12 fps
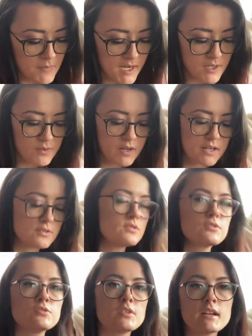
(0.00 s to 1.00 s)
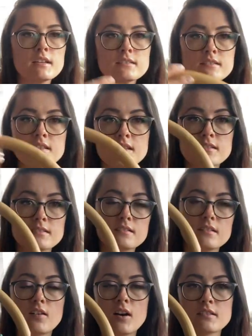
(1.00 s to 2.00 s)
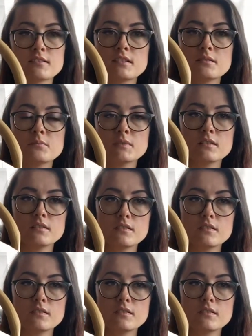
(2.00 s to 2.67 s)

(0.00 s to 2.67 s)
I know I showed you guys this awesome